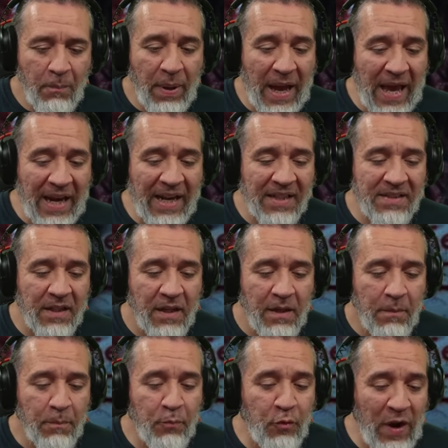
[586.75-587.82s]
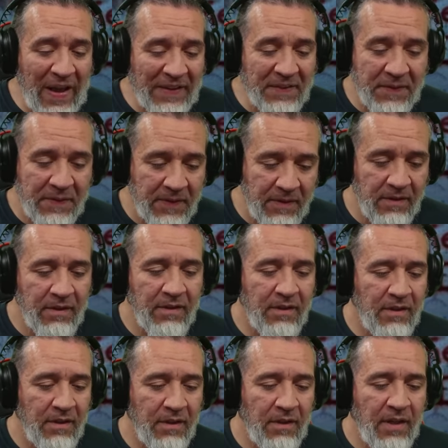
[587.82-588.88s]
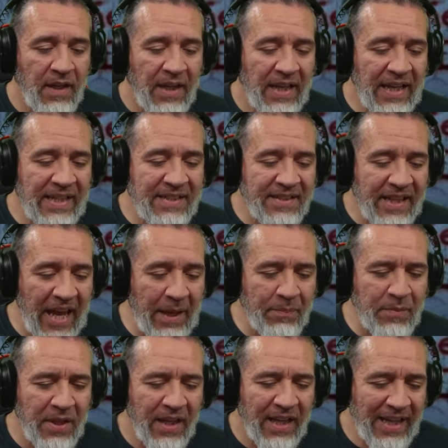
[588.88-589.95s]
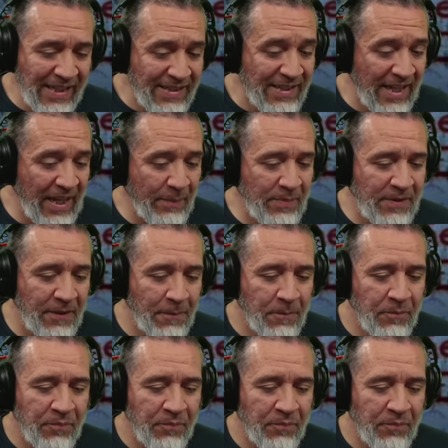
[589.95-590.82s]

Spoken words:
Panicked breaths escaped his lips